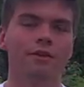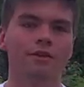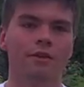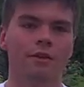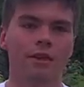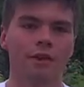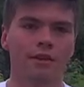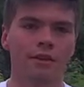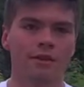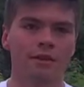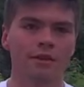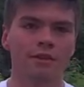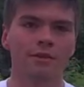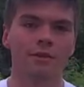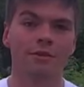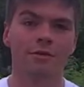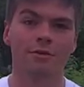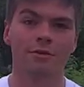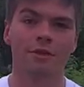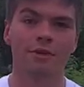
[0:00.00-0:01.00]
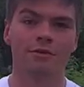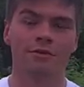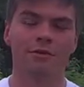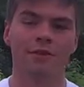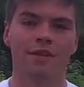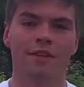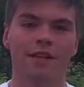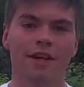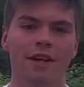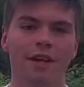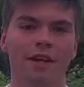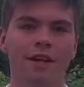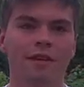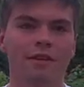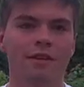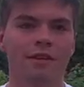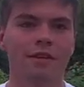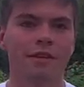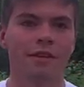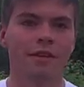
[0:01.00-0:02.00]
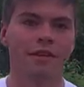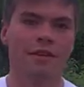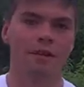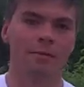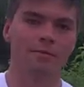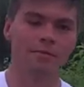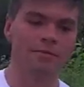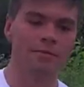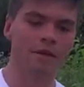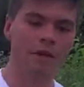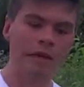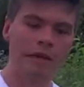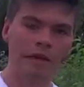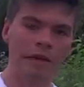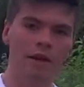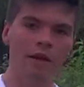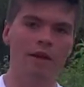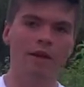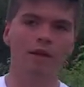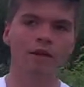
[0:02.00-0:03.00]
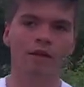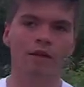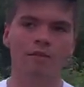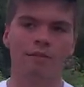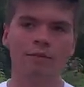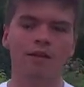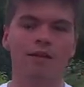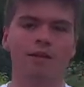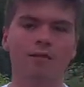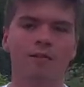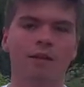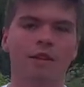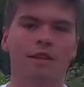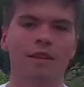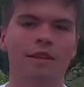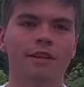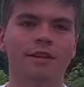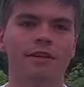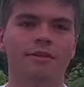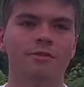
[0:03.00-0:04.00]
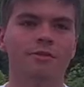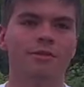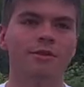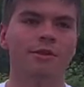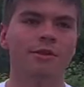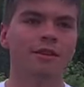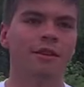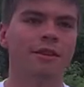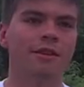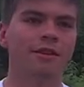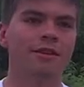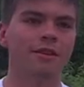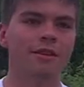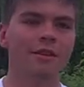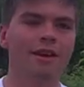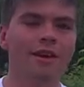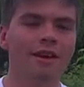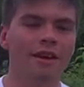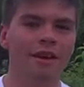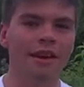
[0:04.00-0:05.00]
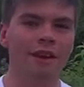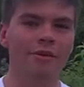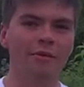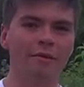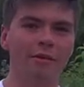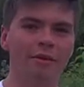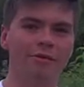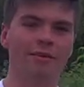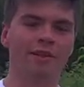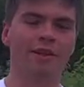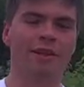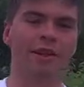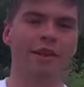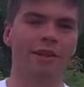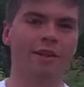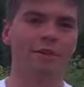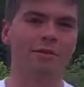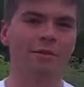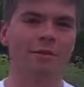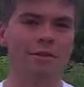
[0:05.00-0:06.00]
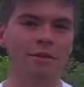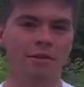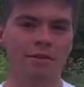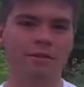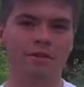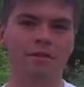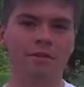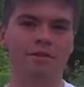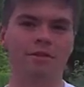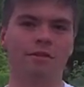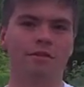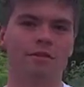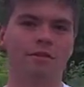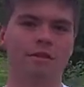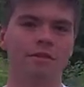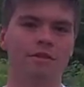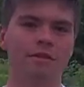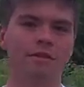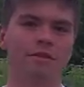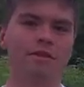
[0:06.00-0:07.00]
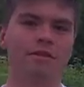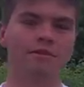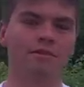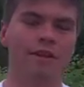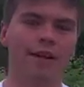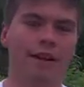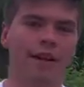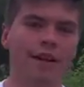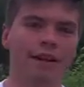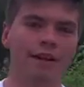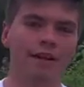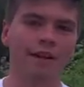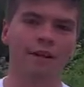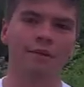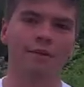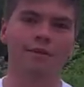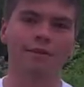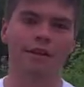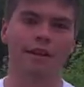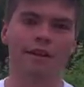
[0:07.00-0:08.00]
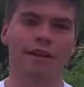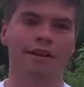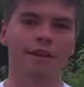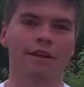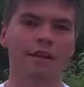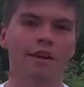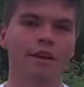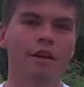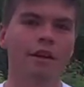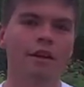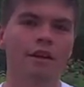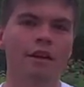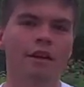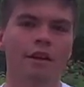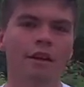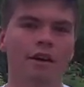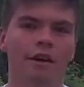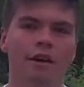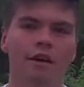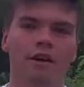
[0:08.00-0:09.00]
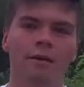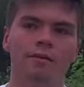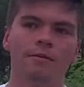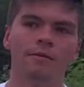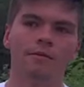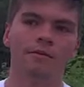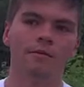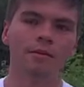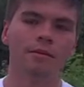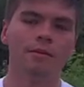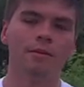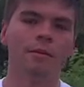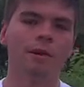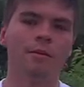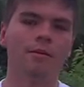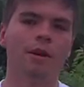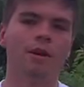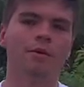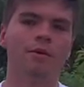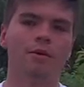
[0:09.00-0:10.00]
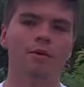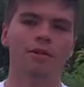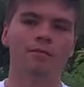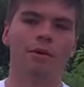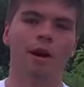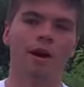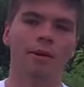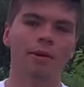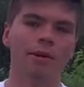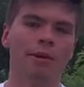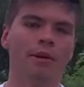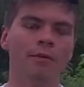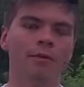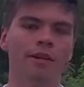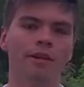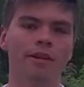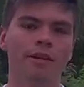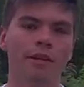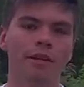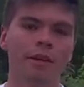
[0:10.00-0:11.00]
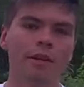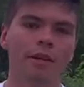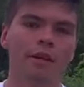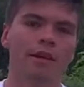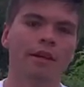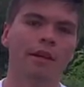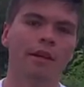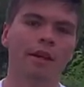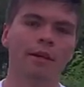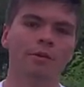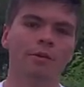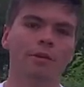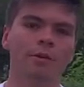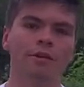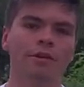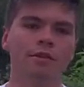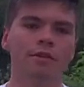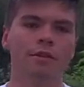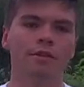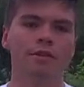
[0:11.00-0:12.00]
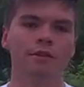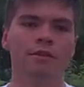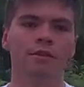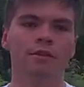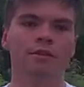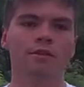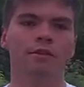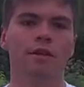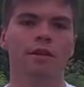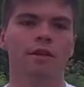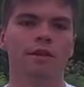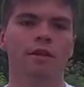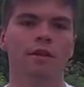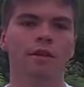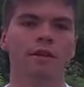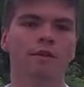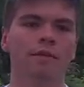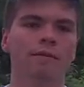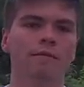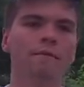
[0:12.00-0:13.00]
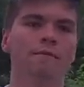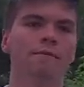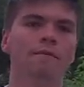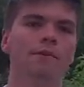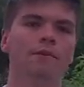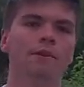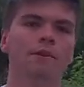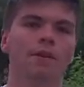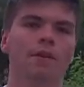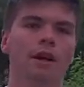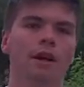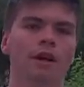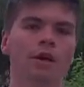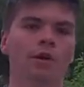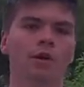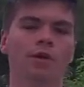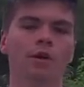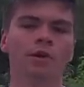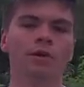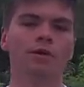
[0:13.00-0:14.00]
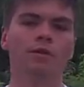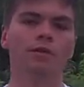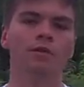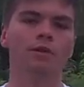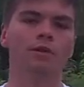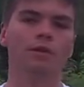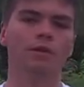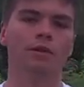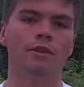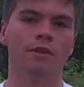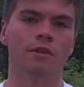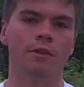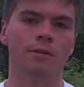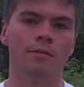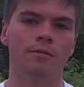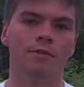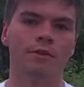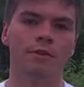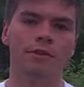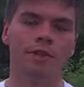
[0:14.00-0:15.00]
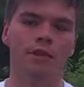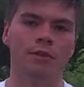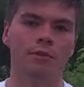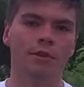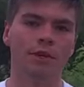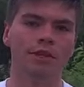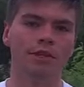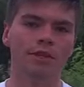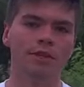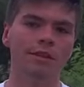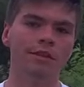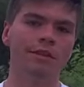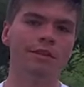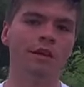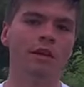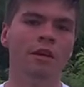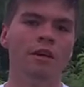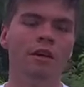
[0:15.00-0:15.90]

So I guess I'll do 3 for today. The first one, I guess, will have a bit of regard towards the regatta that I was at. The Mi'kmaq word is Mawio'mi, and we use it to kind of coin the term for celebration.